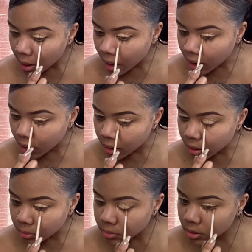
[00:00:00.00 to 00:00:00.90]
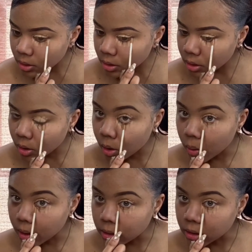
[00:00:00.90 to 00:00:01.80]
And I'm just gonna go
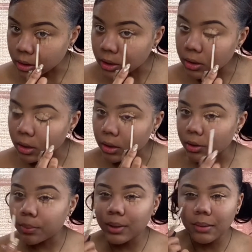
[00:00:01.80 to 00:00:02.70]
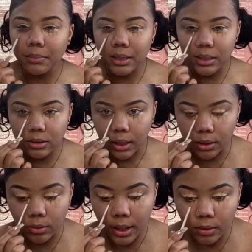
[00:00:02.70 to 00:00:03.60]
underneath a little bit because I
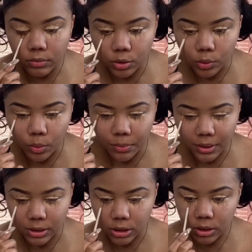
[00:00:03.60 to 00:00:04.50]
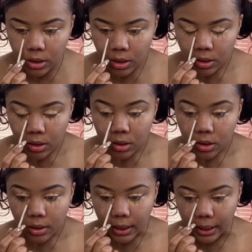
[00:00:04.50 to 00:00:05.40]
don't have too much
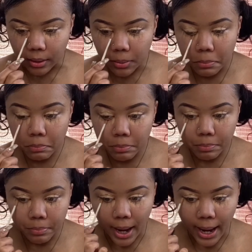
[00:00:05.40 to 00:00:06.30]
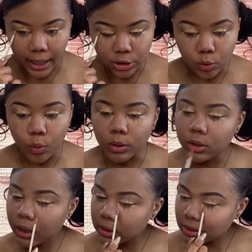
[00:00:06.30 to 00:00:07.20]
like bags or
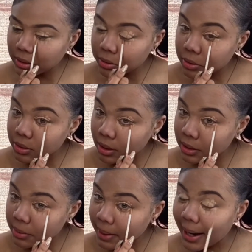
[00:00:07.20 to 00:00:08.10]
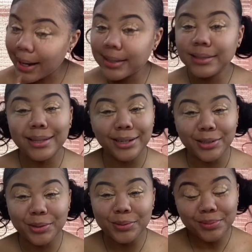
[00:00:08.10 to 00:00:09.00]
dark circles under my eyes. Thank
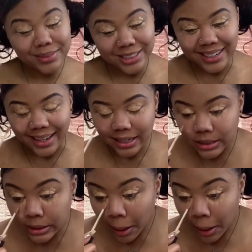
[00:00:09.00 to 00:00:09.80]
you, genetics.